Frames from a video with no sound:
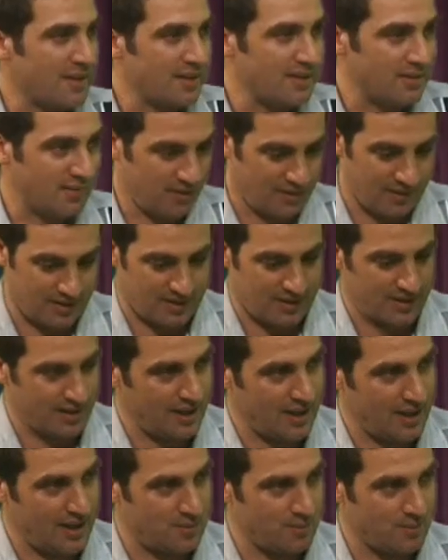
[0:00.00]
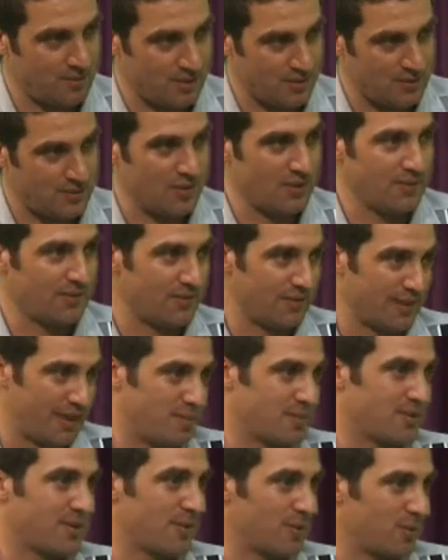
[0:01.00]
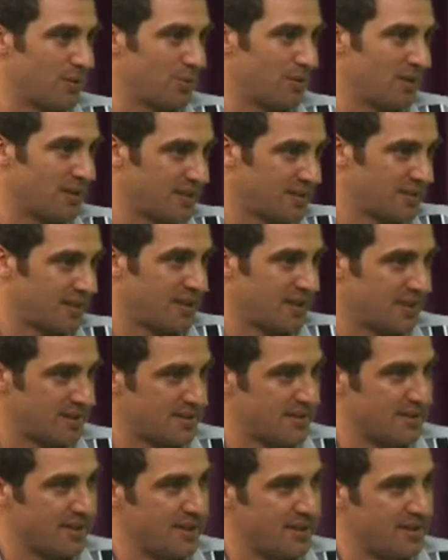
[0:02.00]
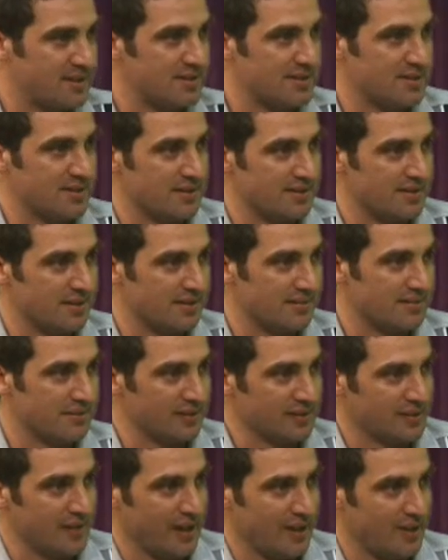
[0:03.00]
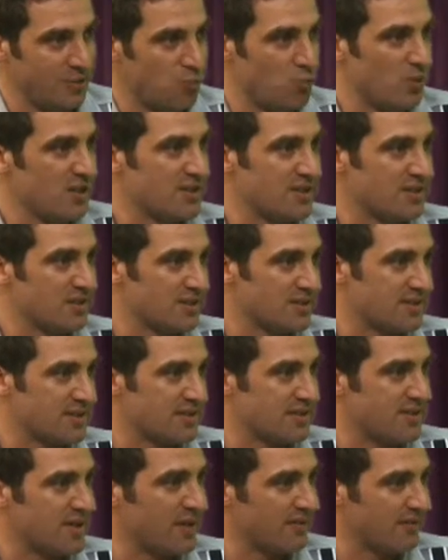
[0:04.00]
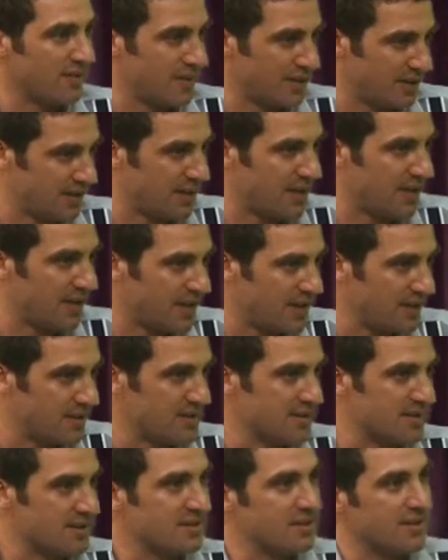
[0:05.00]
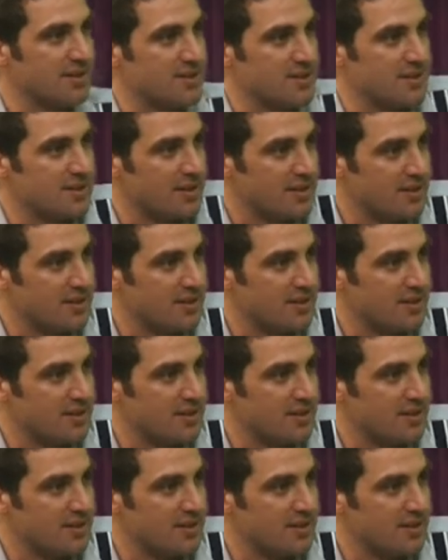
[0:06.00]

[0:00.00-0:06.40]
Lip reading: because on episode 1 we discussed needs and wish lists, did you have any needs you need?